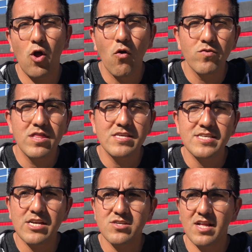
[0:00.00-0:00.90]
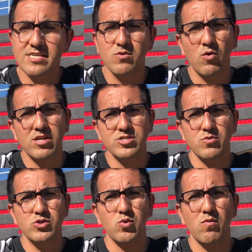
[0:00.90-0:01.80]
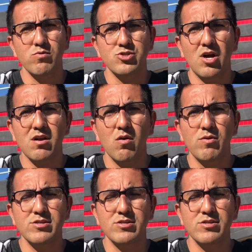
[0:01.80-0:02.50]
overly sexualized, and what it's doing to our root chakra,